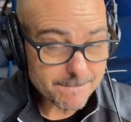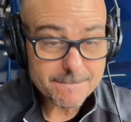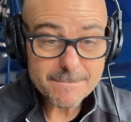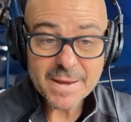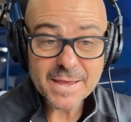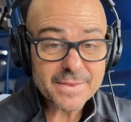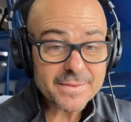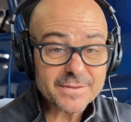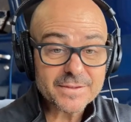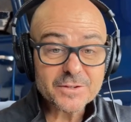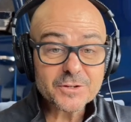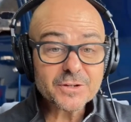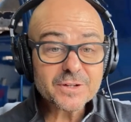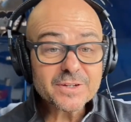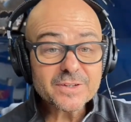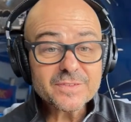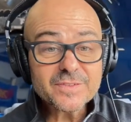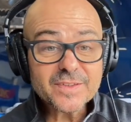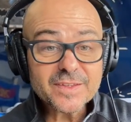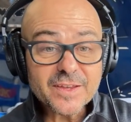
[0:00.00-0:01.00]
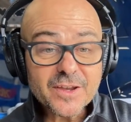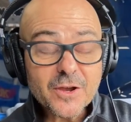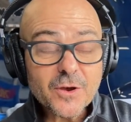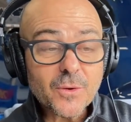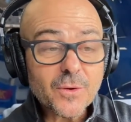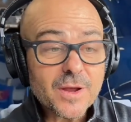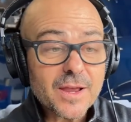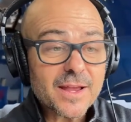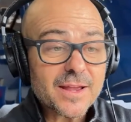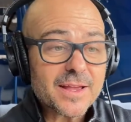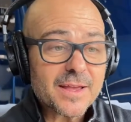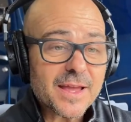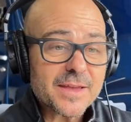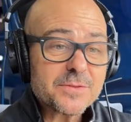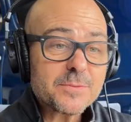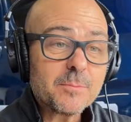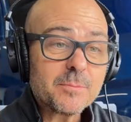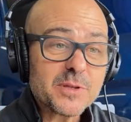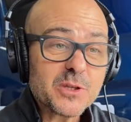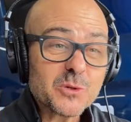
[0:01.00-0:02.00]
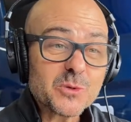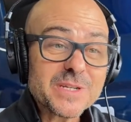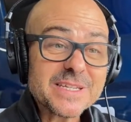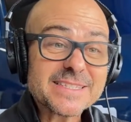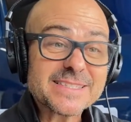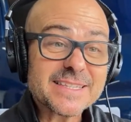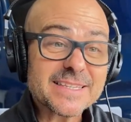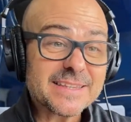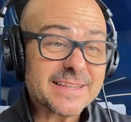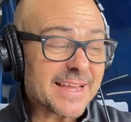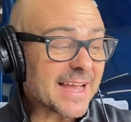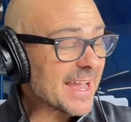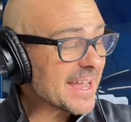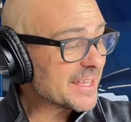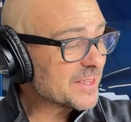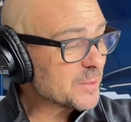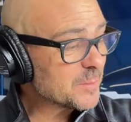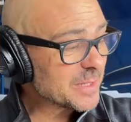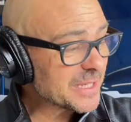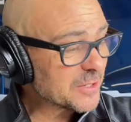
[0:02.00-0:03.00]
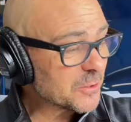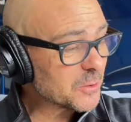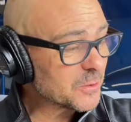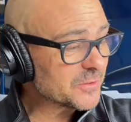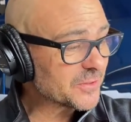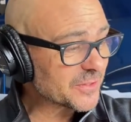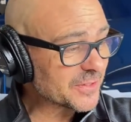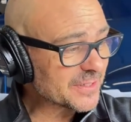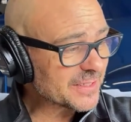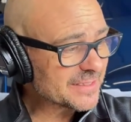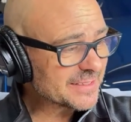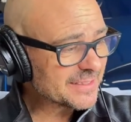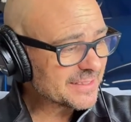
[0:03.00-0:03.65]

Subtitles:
then you're good to go. Beauty's in the eye of the beholder.